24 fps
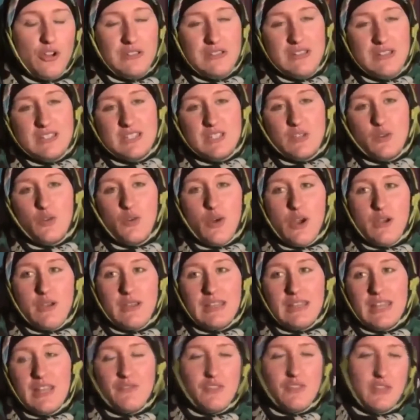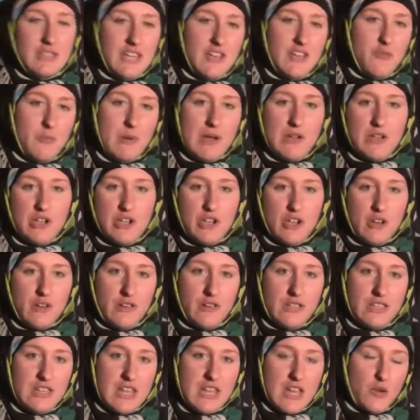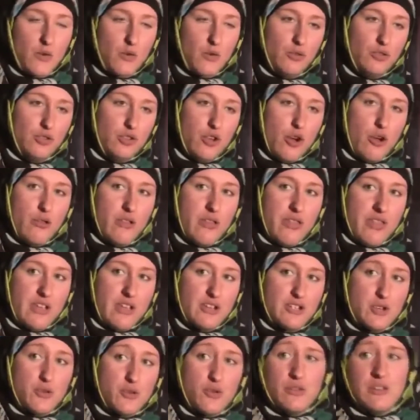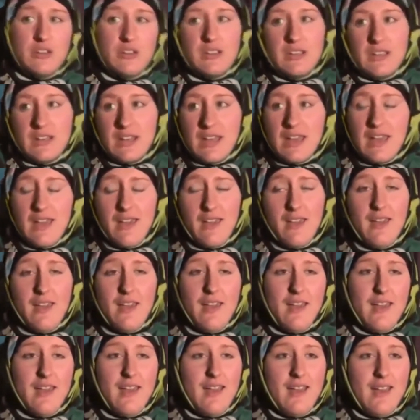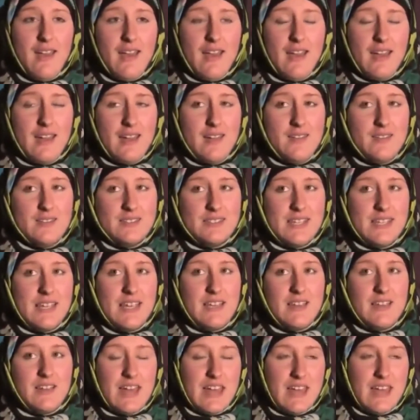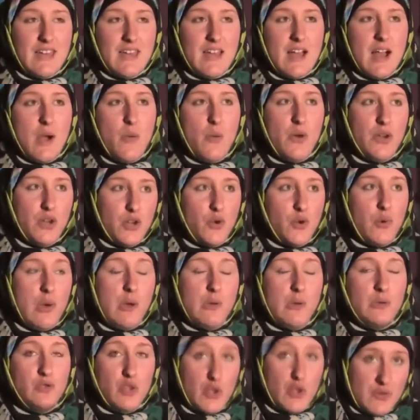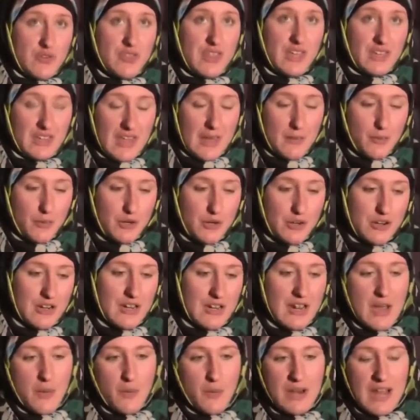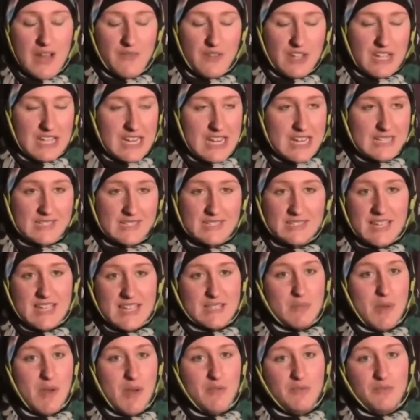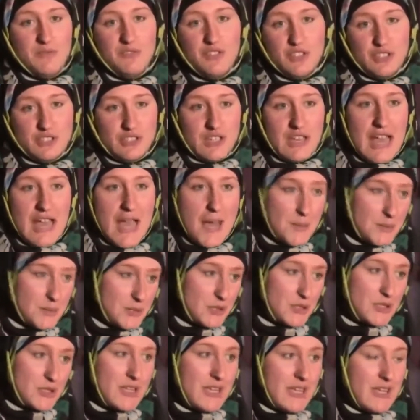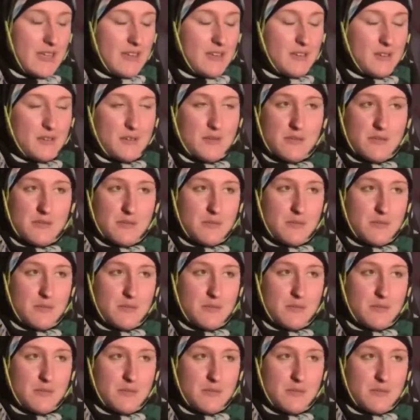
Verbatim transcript: oh, you need to go out and live your life while you're young and you need to go and do all the things you're going to regret and I was like, right, I want to go out and do everything that I'm going to regret. I want to have a crazy six months, just get absolutely